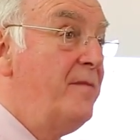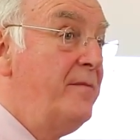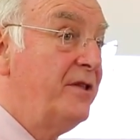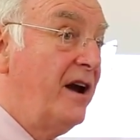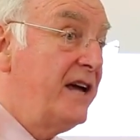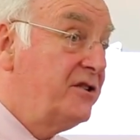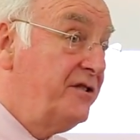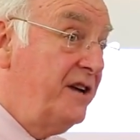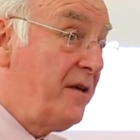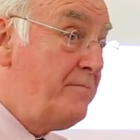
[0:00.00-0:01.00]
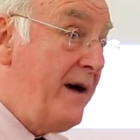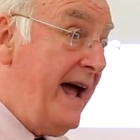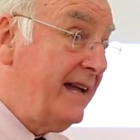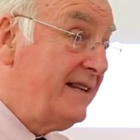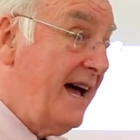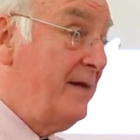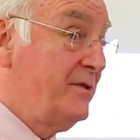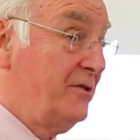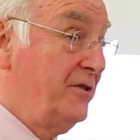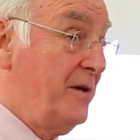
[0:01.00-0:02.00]
I remember the lecture theatre packed to
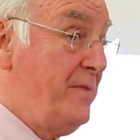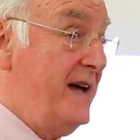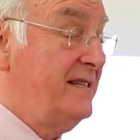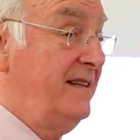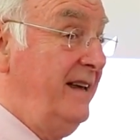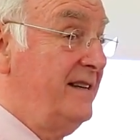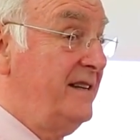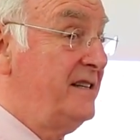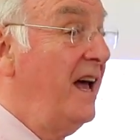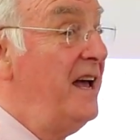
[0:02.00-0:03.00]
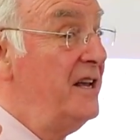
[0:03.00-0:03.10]
absolute capacity as this